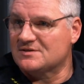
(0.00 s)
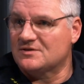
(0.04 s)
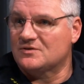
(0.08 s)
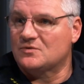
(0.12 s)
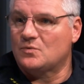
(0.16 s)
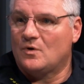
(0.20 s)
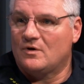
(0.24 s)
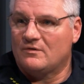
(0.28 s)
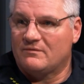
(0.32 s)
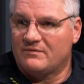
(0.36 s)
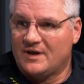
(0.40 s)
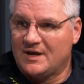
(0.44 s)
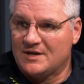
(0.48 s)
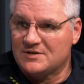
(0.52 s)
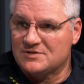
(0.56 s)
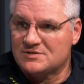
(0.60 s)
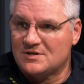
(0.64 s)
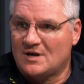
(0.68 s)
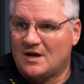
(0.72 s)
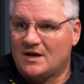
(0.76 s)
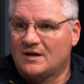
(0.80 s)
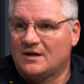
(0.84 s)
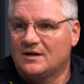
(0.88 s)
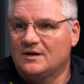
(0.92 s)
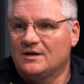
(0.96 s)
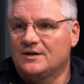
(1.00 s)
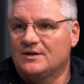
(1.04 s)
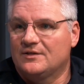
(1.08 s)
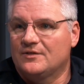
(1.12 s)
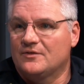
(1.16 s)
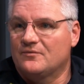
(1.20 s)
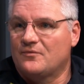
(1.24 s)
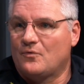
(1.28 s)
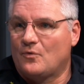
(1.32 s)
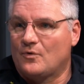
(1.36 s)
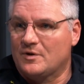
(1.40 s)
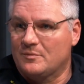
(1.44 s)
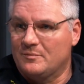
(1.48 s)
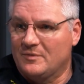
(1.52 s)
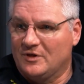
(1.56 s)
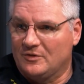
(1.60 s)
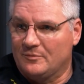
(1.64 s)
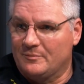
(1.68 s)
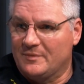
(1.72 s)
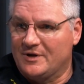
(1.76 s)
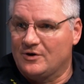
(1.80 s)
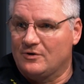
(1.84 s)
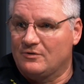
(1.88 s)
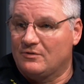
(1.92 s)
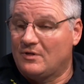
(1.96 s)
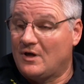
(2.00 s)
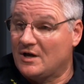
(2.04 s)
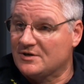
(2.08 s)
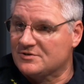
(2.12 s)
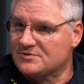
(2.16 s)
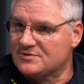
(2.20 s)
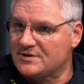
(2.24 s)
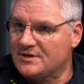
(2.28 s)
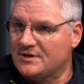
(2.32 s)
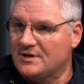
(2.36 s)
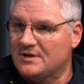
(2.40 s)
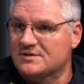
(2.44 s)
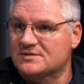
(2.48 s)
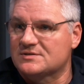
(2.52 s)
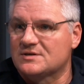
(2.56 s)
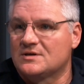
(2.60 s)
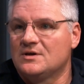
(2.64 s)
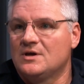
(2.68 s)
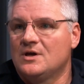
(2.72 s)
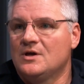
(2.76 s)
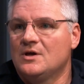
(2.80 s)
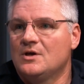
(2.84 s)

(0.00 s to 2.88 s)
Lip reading: the 12 gauge shotgun and the 40 millimeter launcher does.